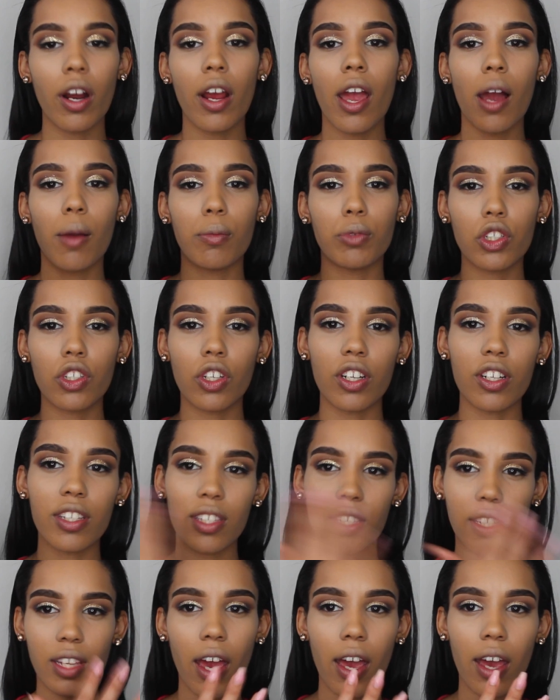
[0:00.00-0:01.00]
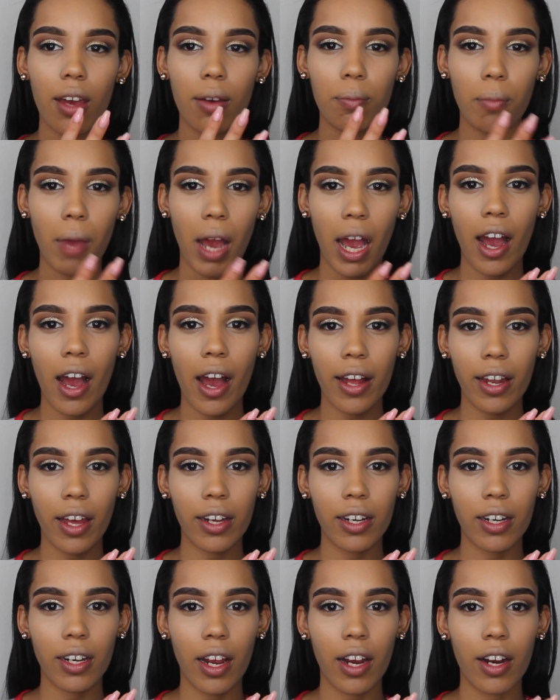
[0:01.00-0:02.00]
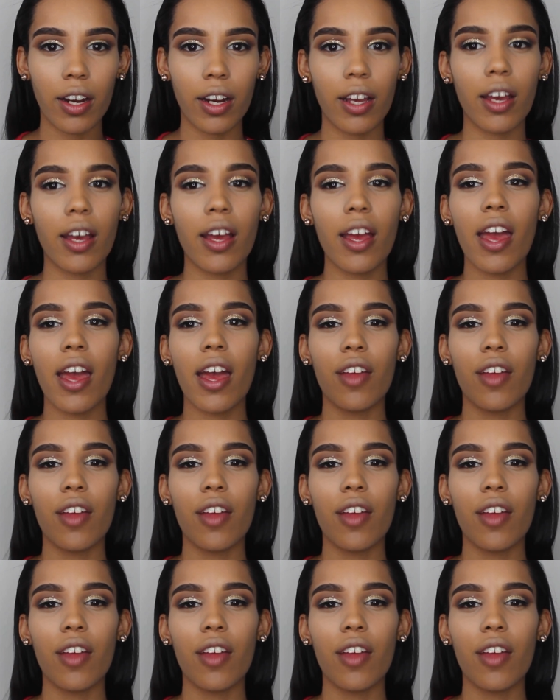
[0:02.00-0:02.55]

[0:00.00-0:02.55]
I'm just going to set my highlighted area.